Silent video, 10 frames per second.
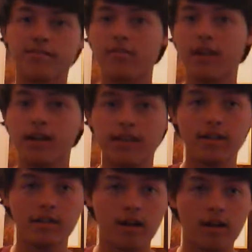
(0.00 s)
front.
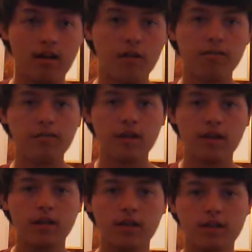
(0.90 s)

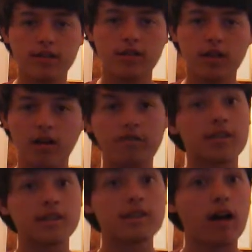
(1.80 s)
Let's start off with
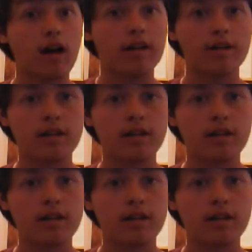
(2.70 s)
the stock.